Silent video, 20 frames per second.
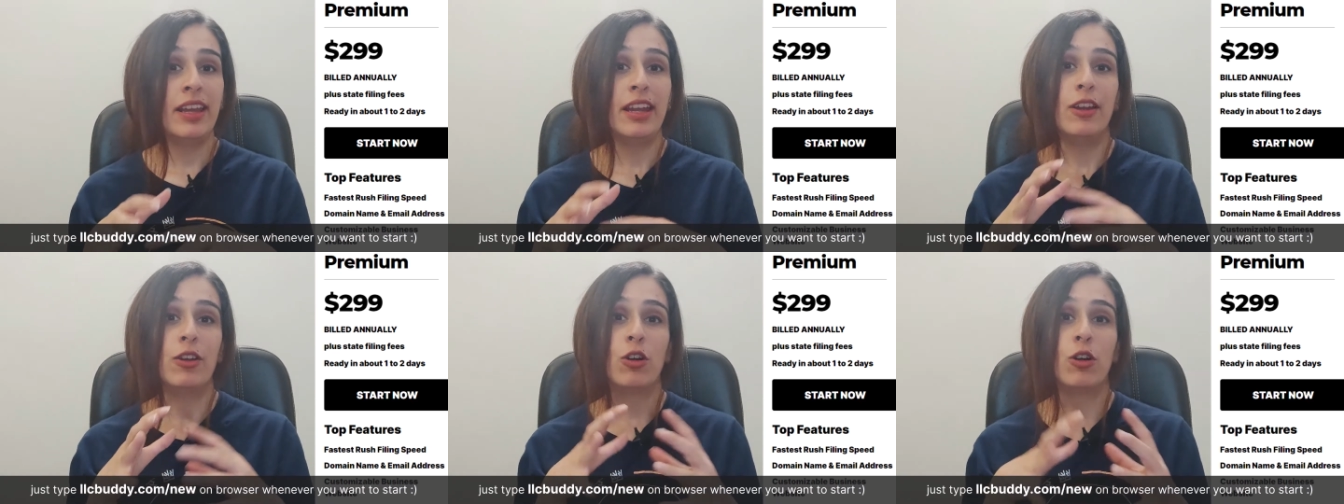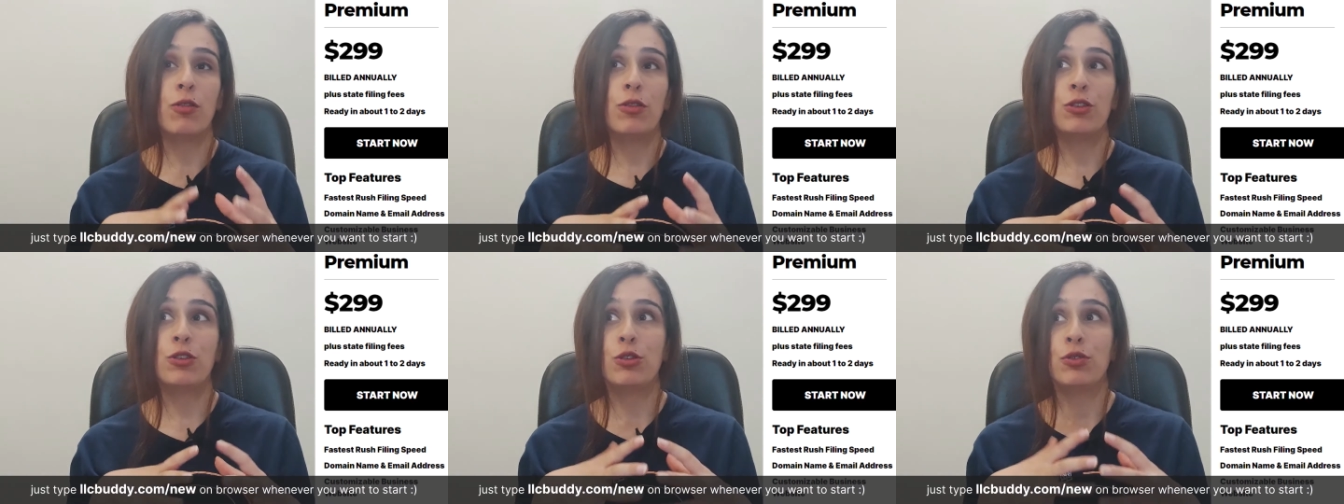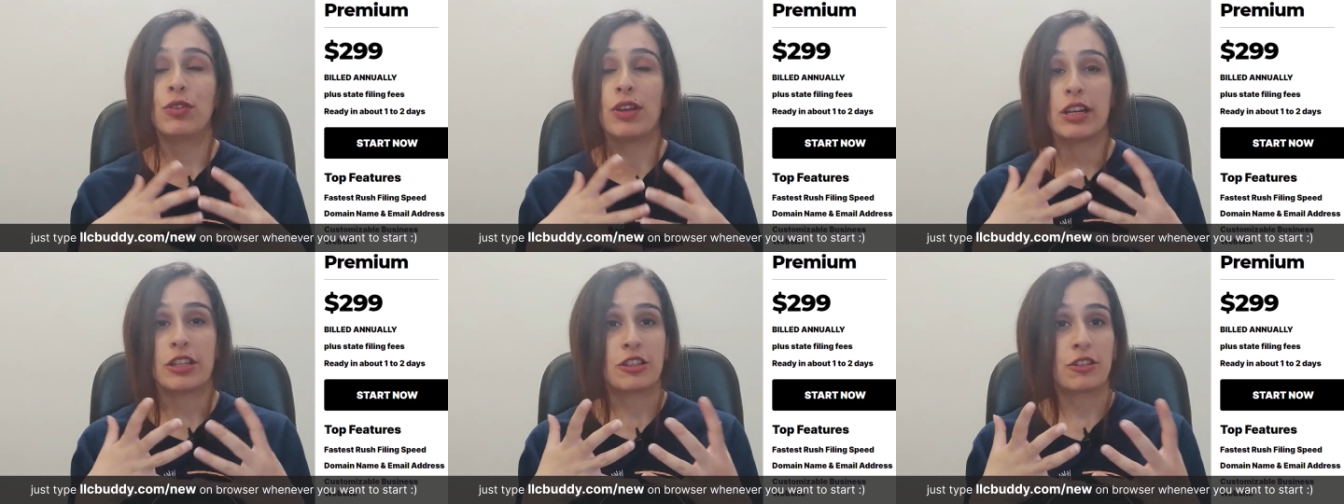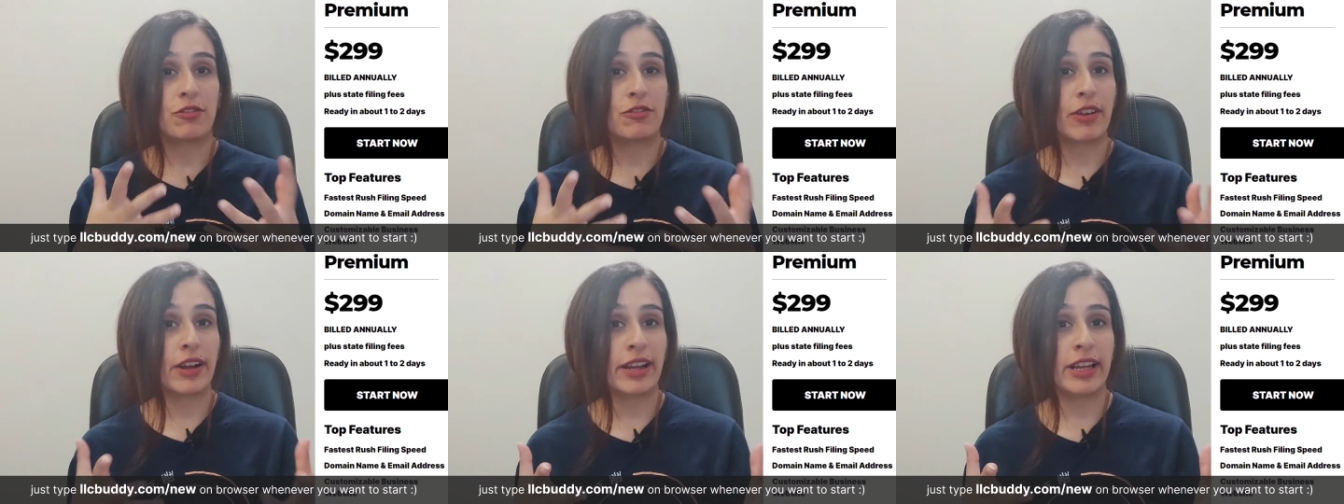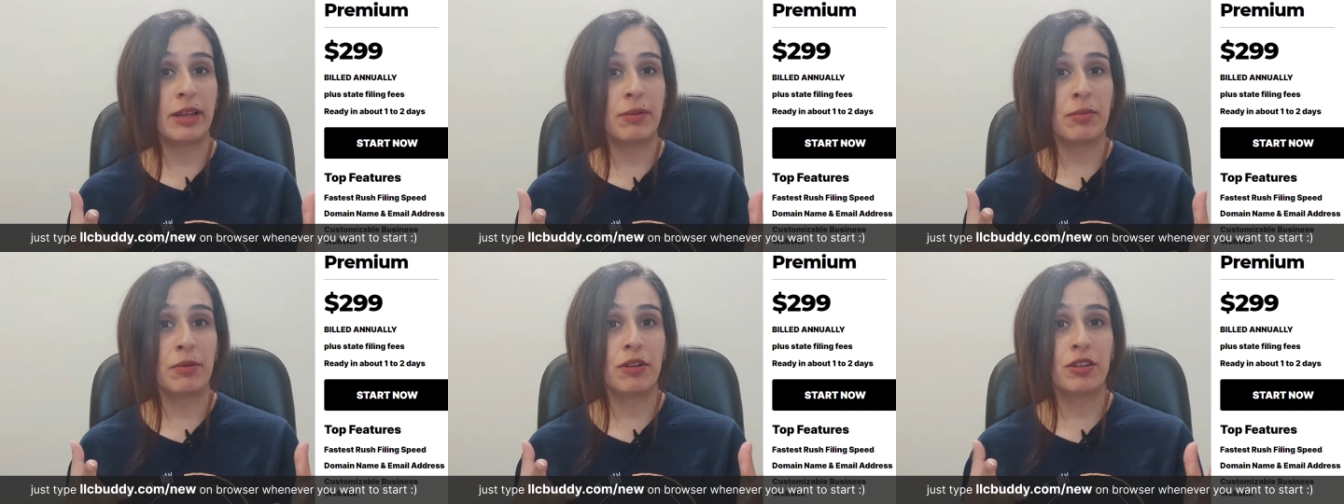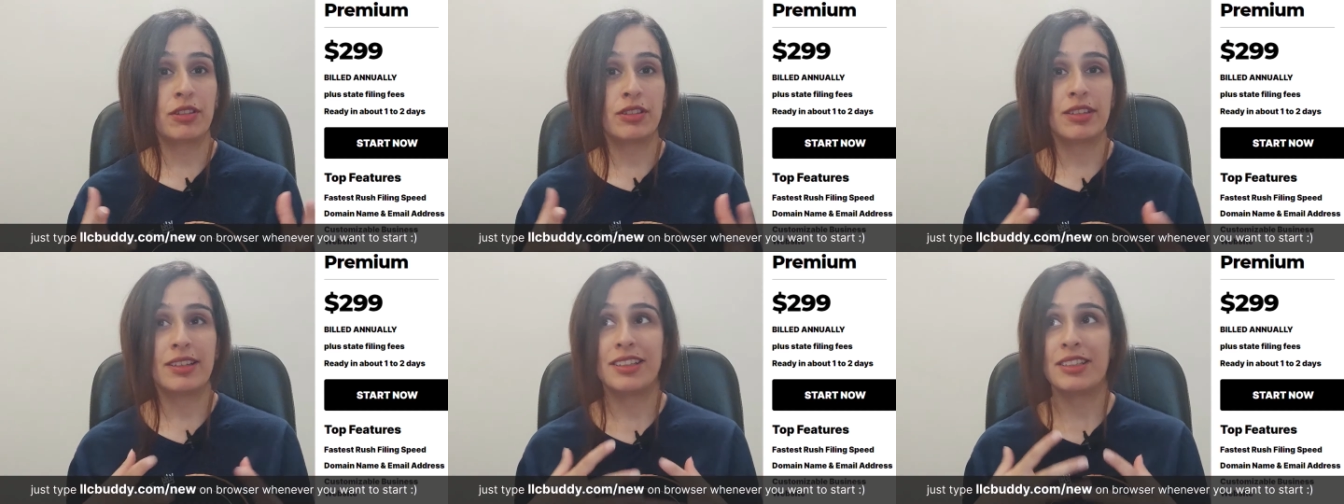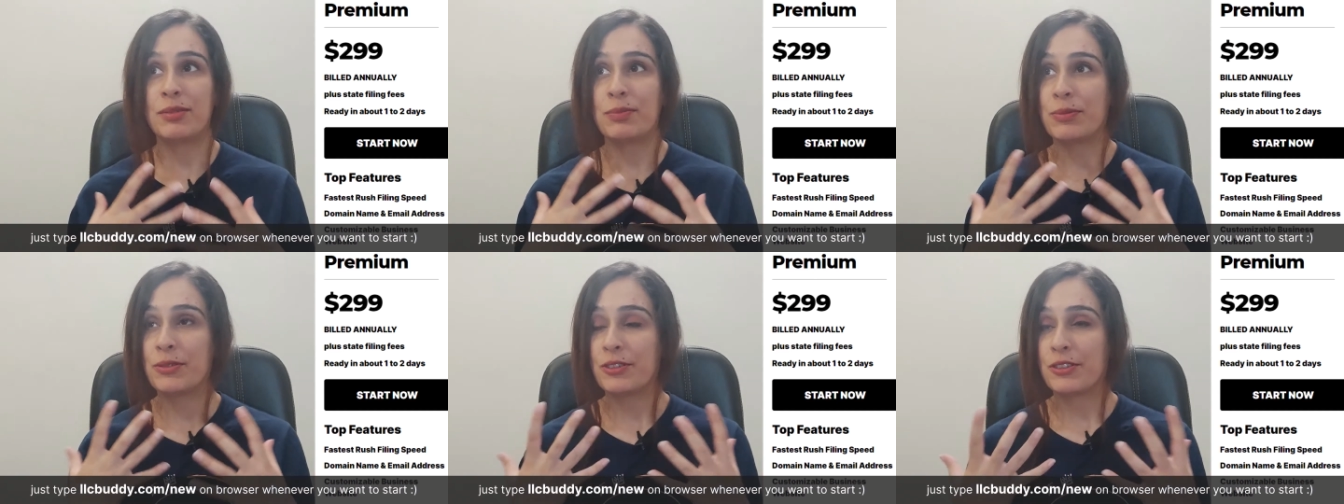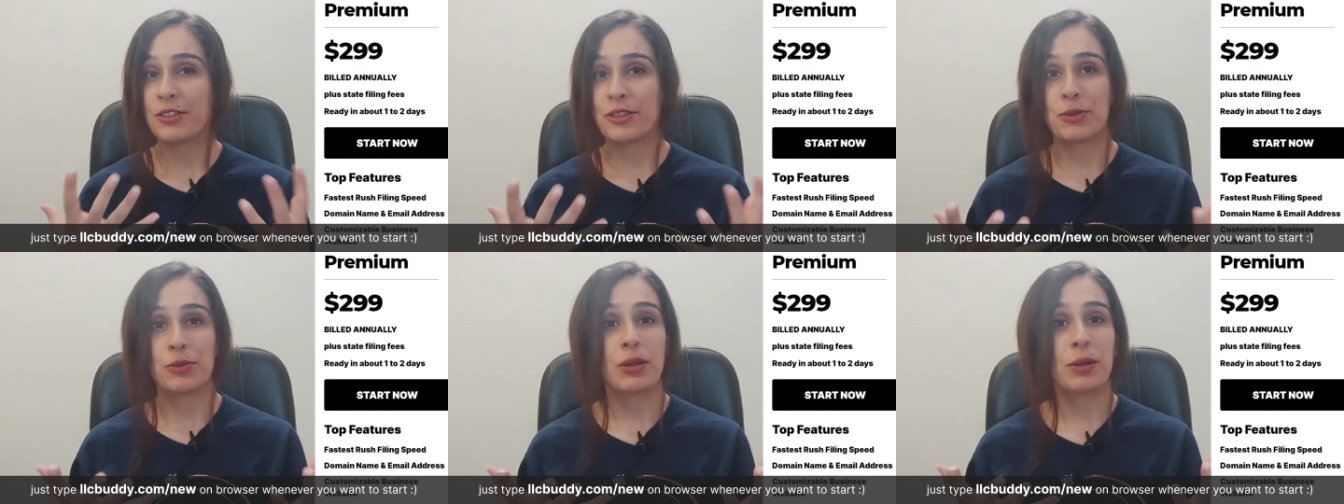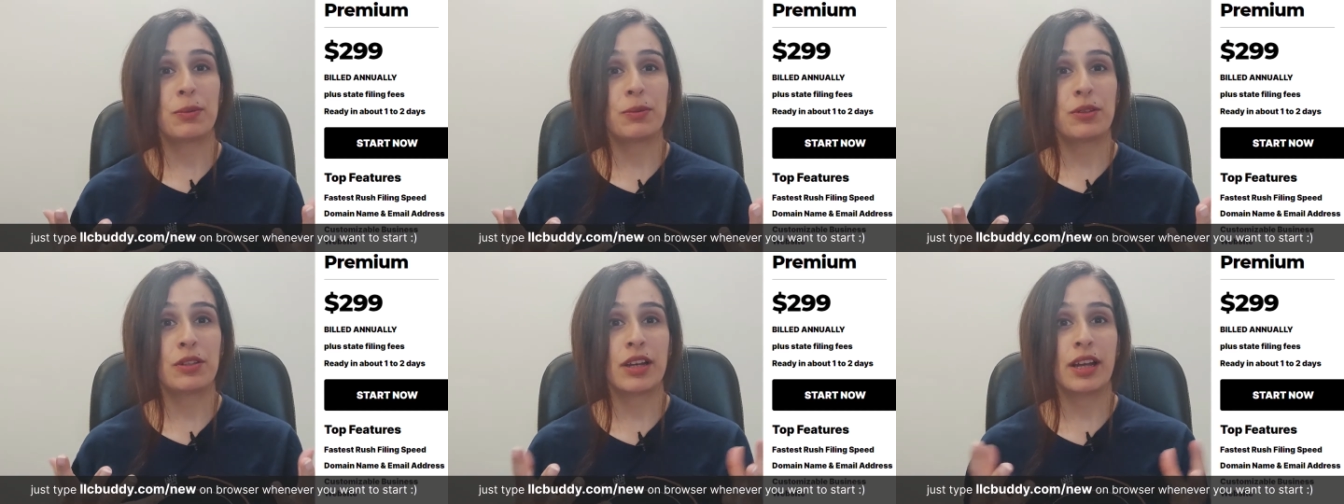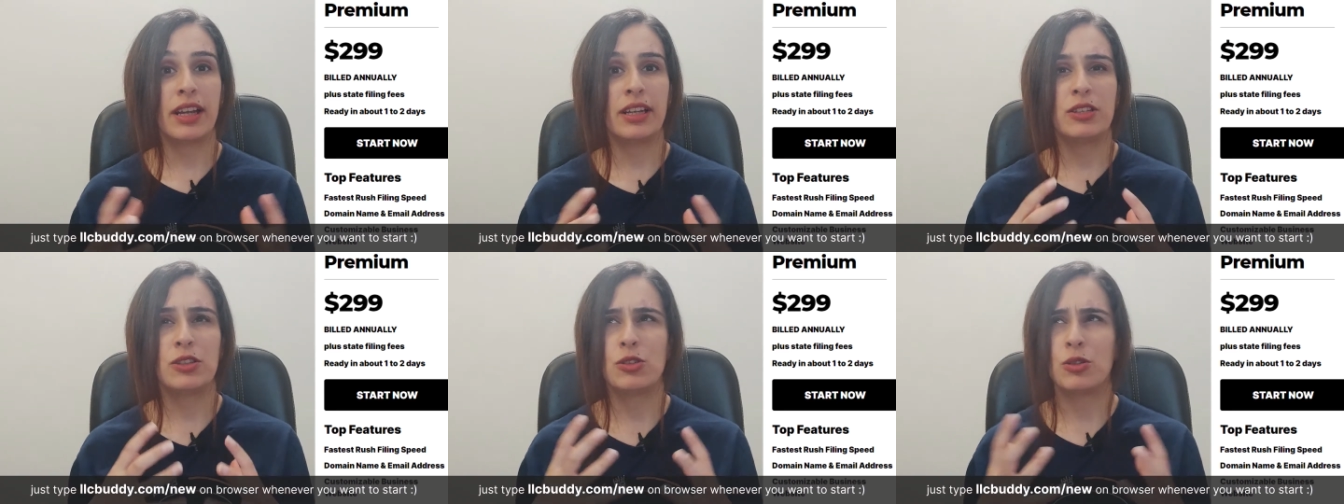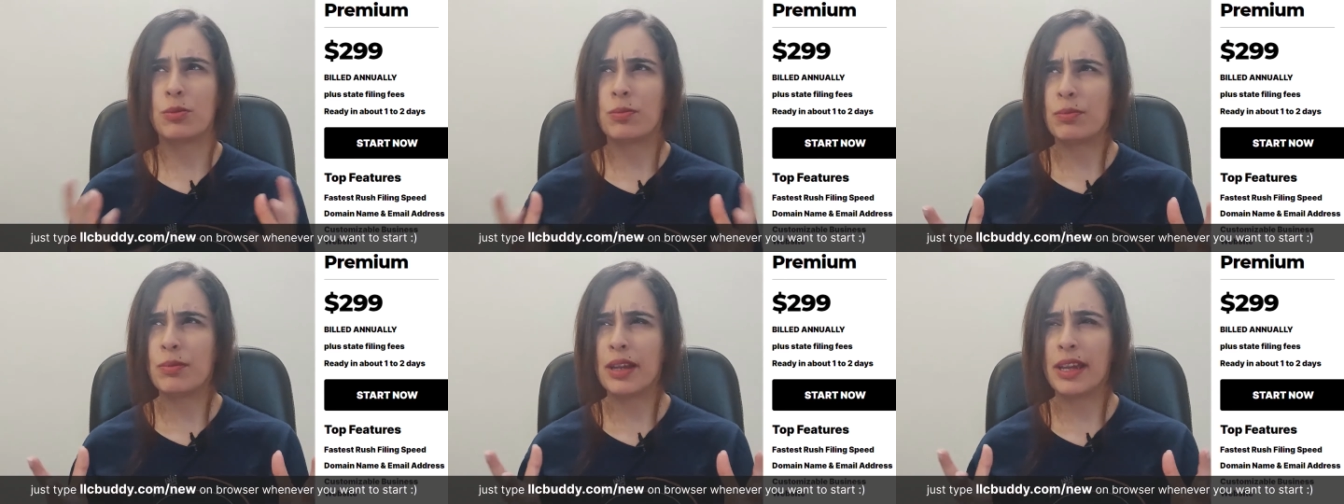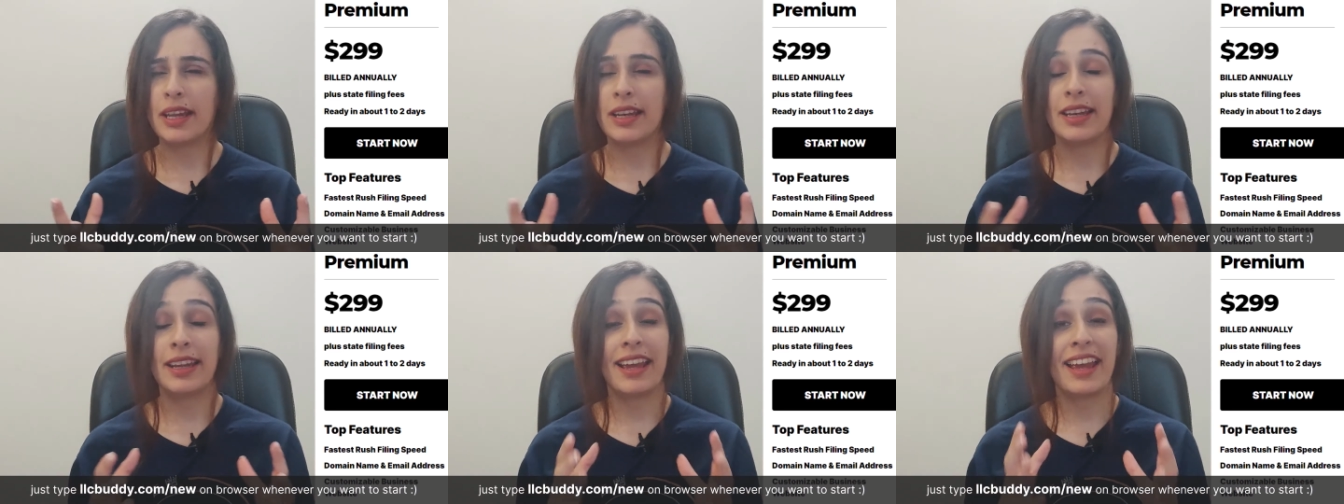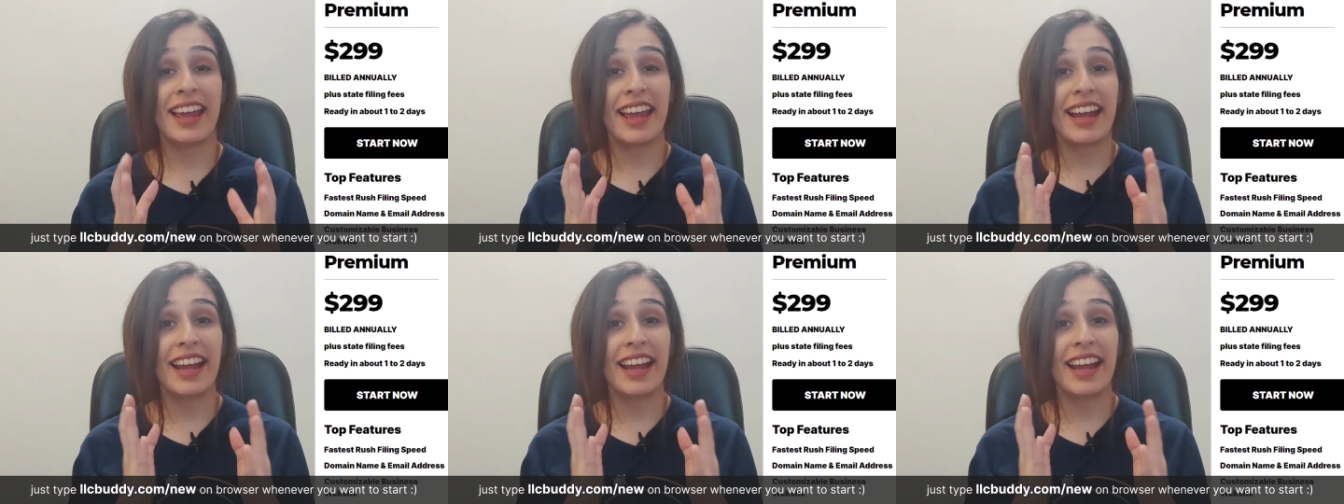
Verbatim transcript: it offers you faster filing process, business website, domain,